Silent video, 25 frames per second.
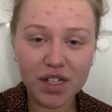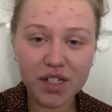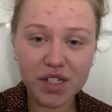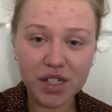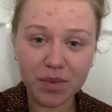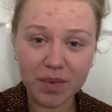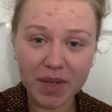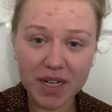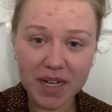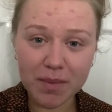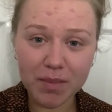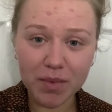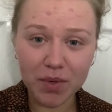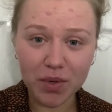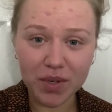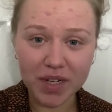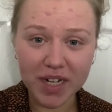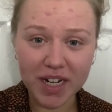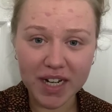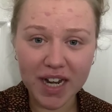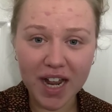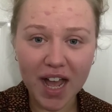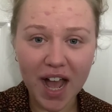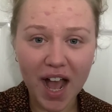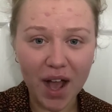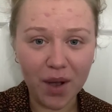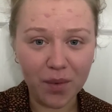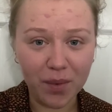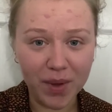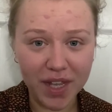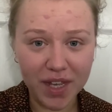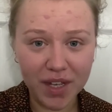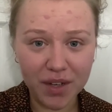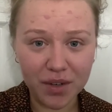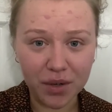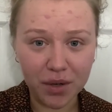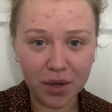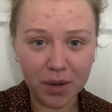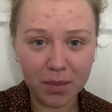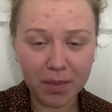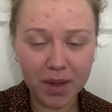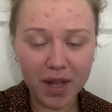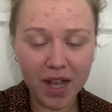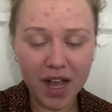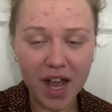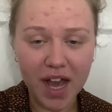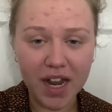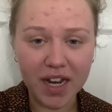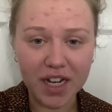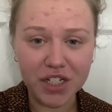So in the morning, I wake up
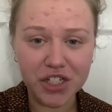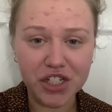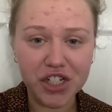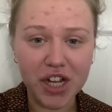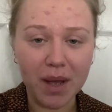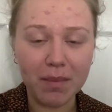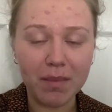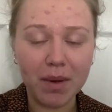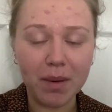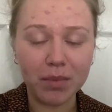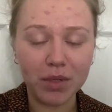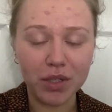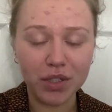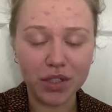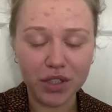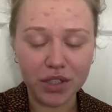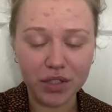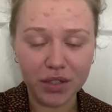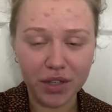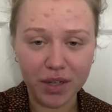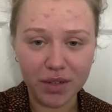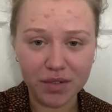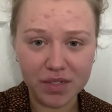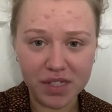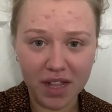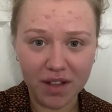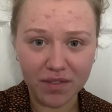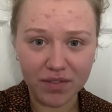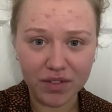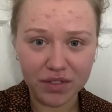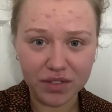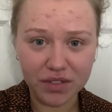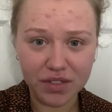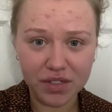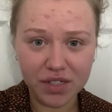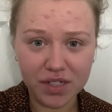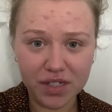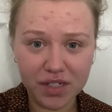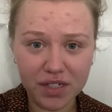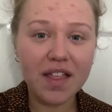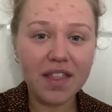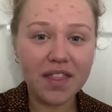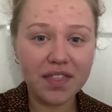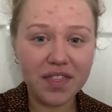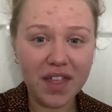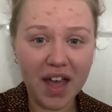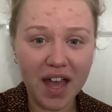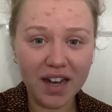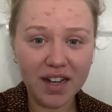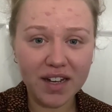and I check my blood glucose levels.
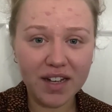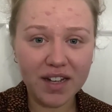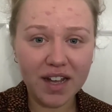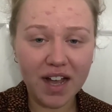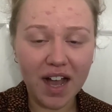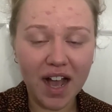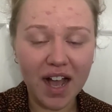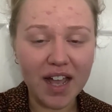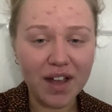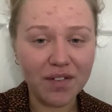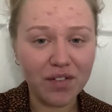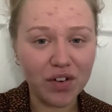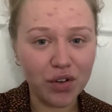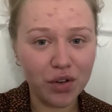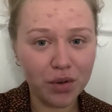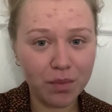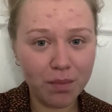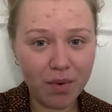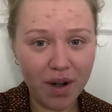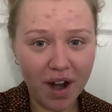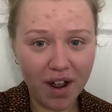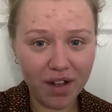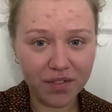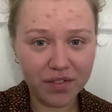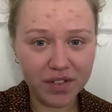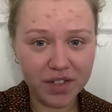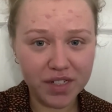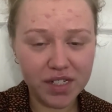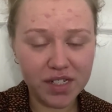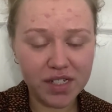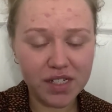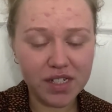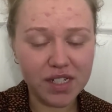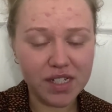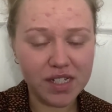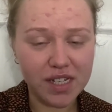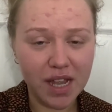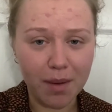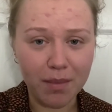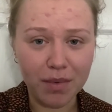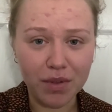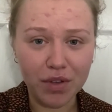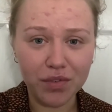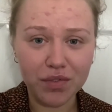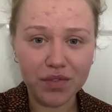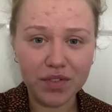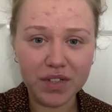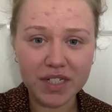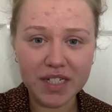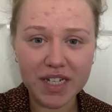Then I have a good breakfast to set me
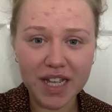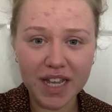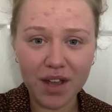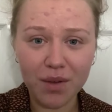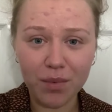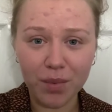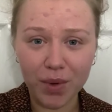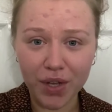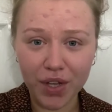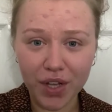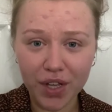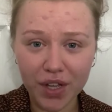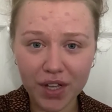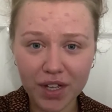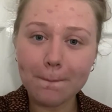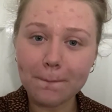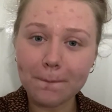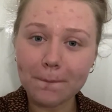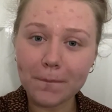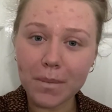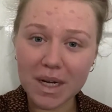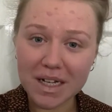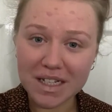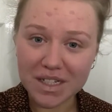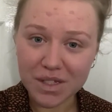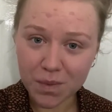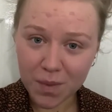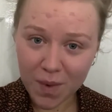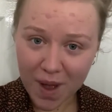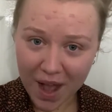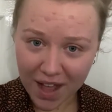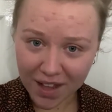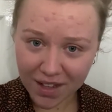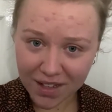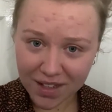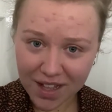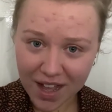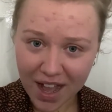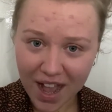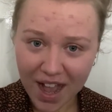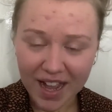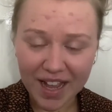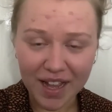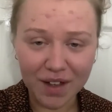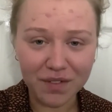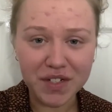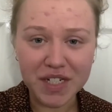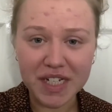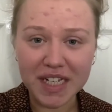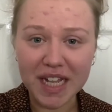up for the day at work, but as well, I
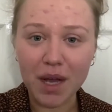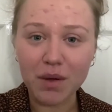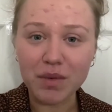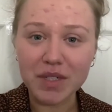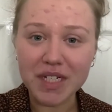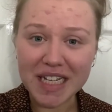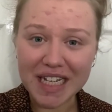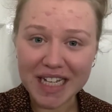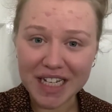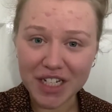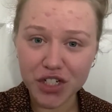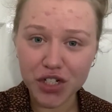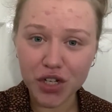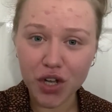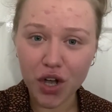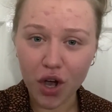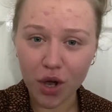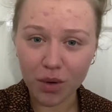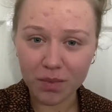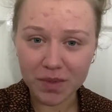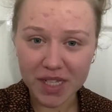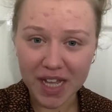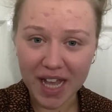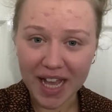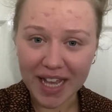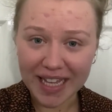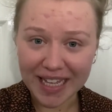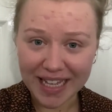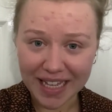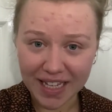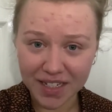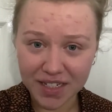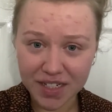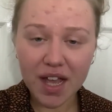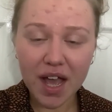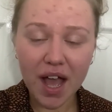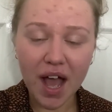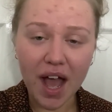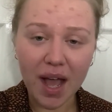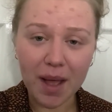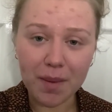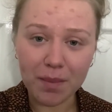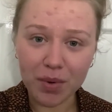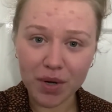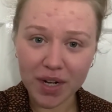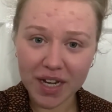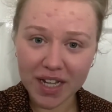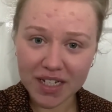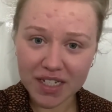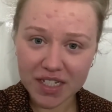have to count each carb that I eat. I
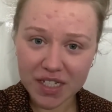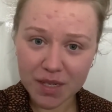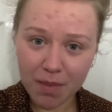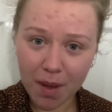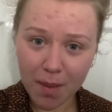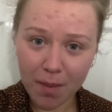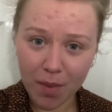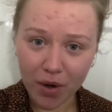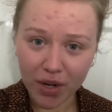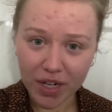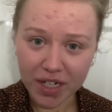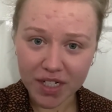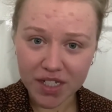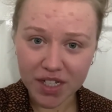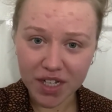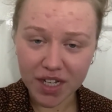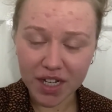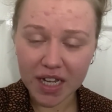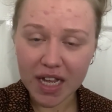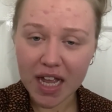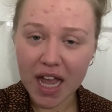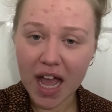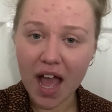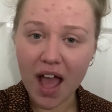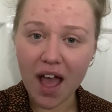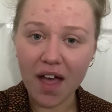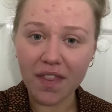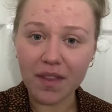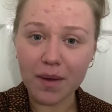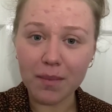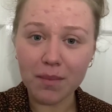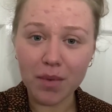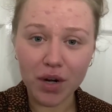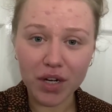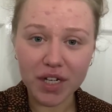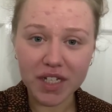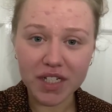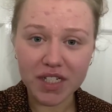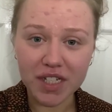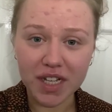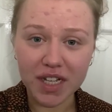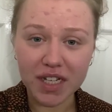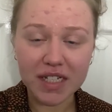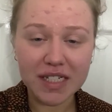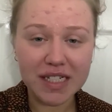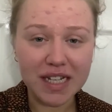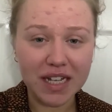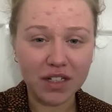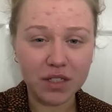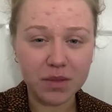put it into my monitor and the monitor
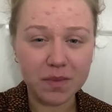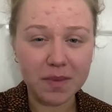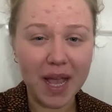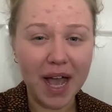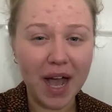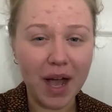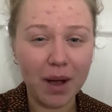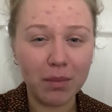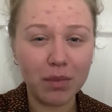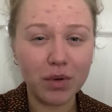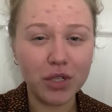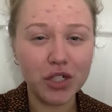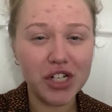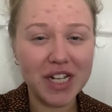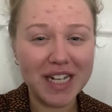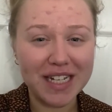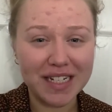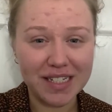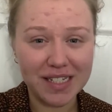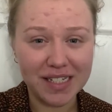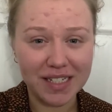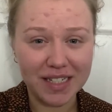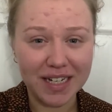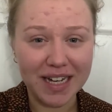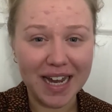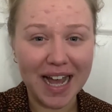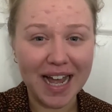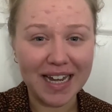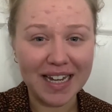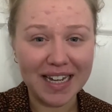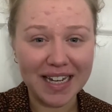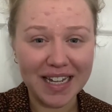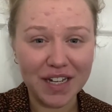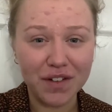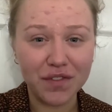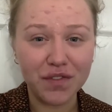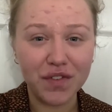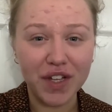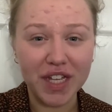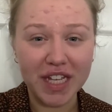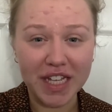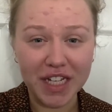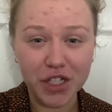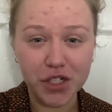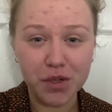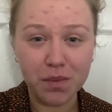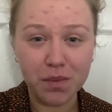tells me how much insulin I need for each